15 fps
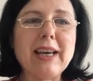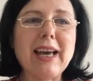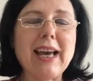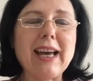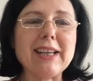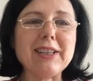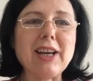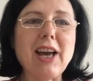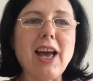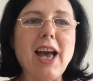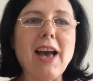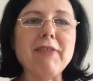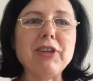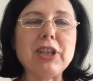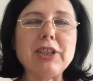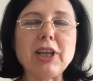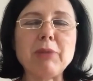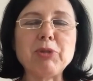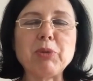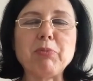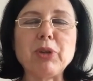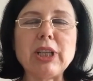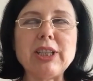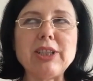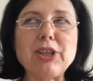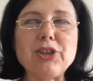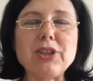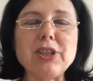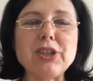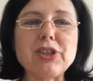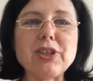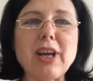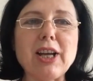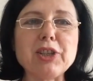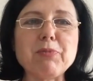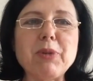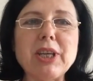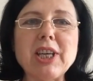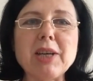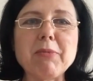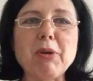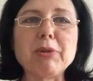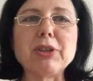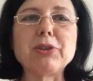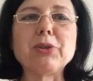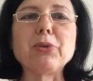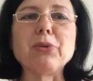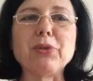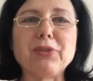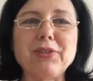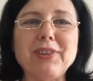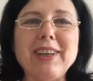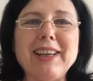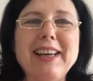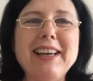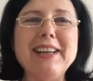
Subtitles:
And every time the politicians start speaking about the truth,